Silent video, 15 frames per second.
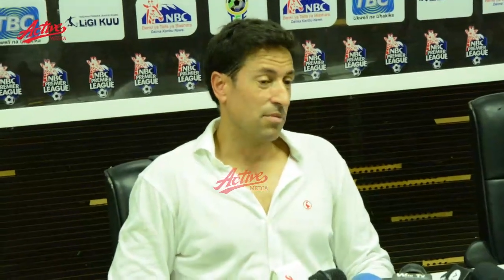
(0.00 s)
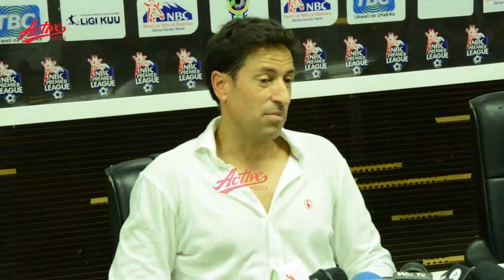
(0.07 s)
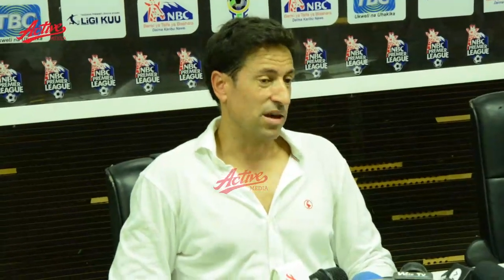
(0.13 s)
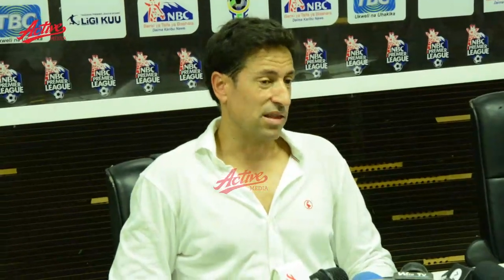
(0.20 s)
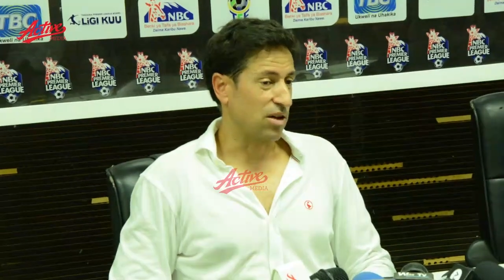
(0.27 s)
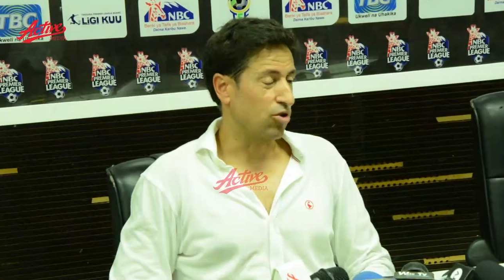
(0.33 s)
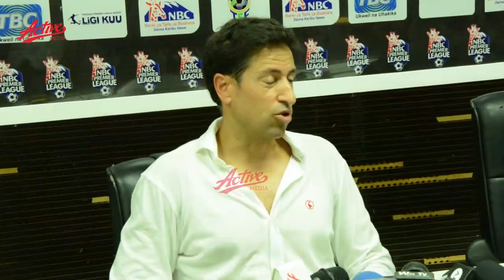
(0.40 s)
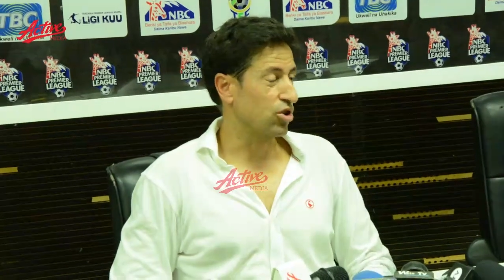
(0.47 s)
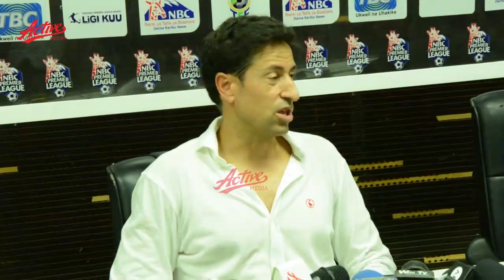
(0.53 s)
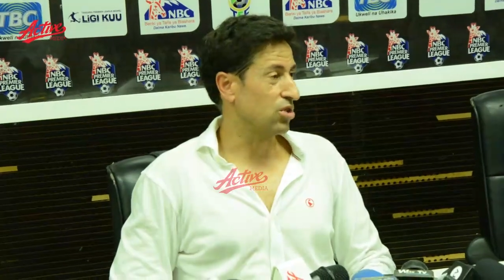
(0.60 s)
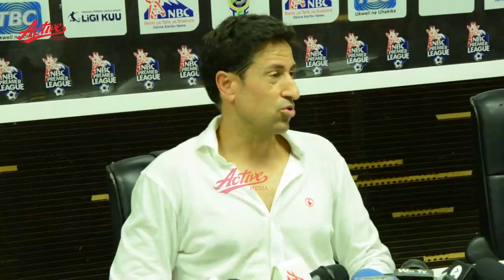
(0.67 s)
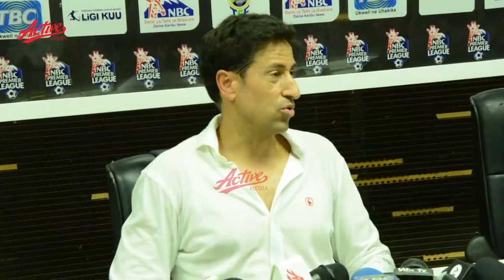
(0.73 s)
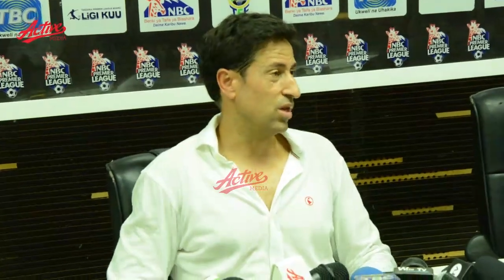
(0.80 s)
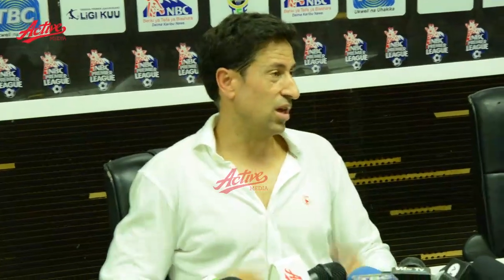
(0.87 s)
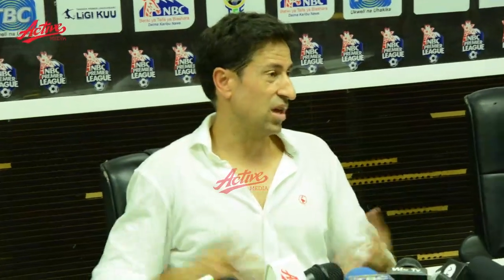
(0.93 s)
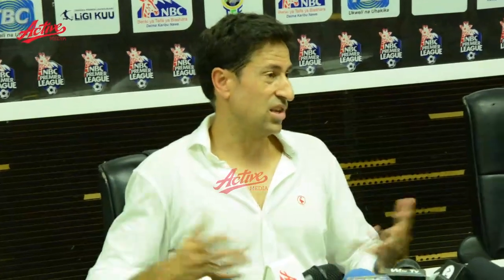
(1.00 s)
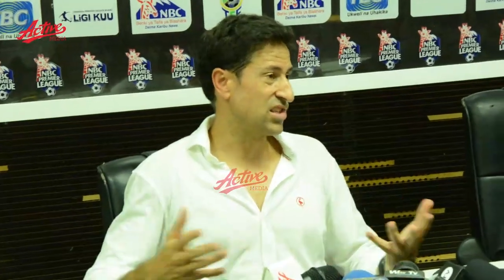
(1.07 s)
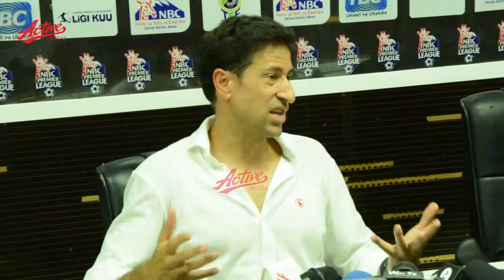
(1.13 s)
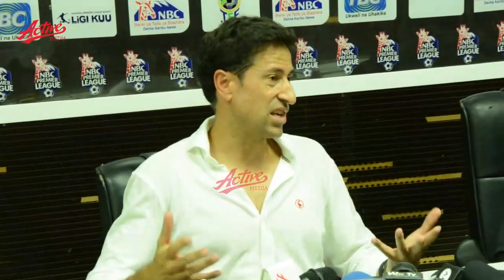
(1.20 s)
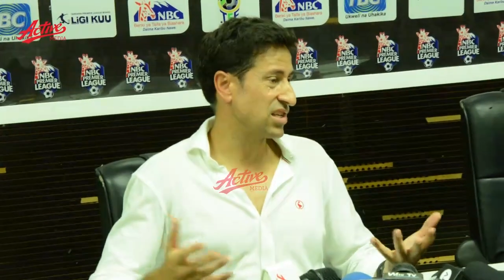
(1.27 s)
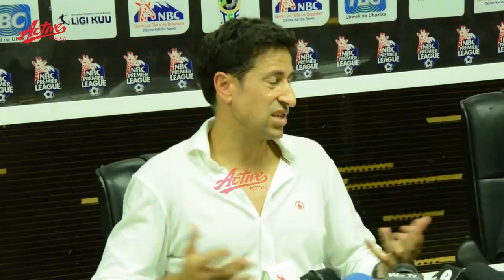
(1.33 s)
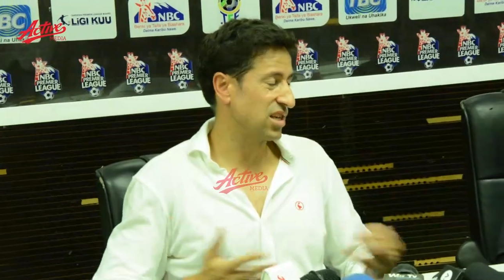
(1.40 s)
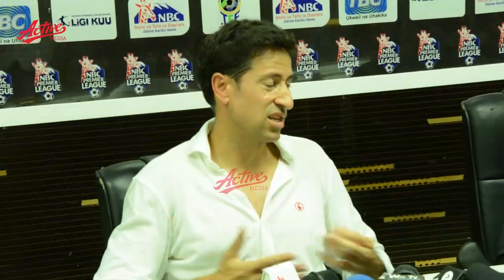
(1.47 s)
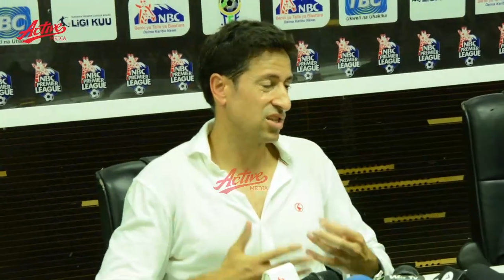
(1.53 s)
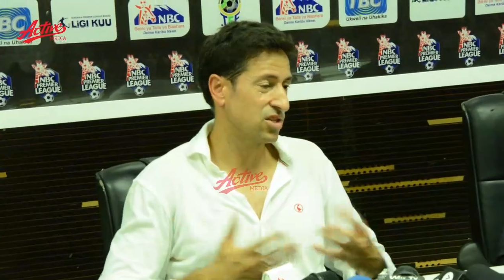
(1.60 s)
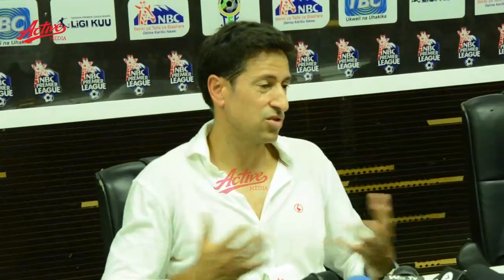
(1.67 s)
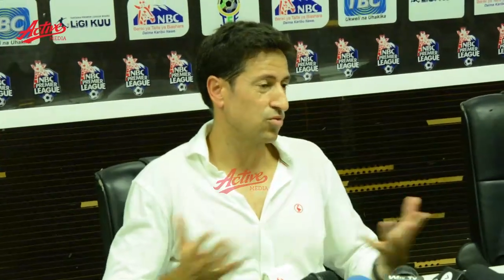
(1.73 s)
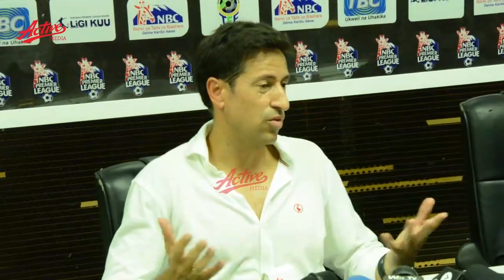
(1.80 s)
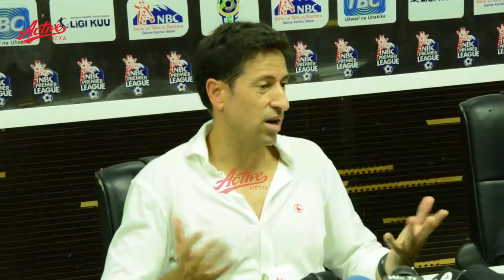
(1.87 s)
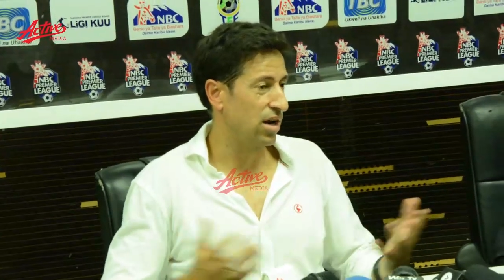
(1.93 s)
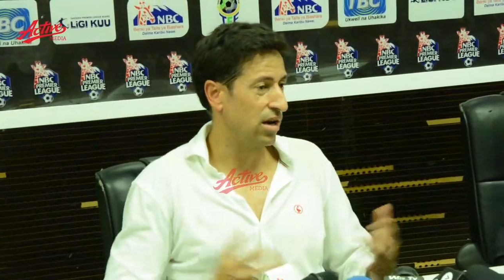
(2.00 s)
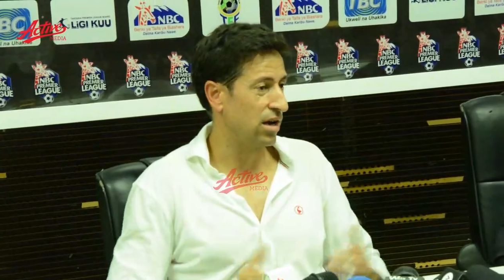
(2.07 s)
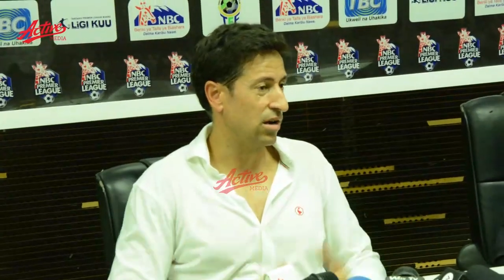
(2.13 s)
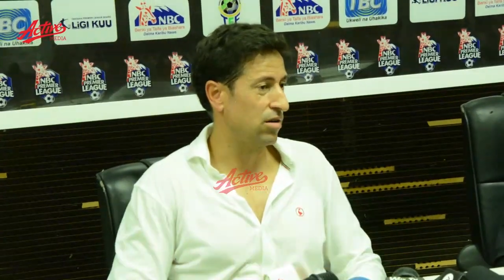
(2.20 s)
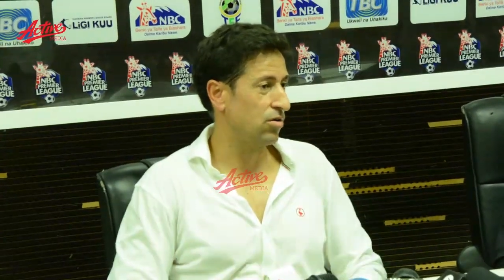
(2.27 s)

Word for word: But according to the chances one and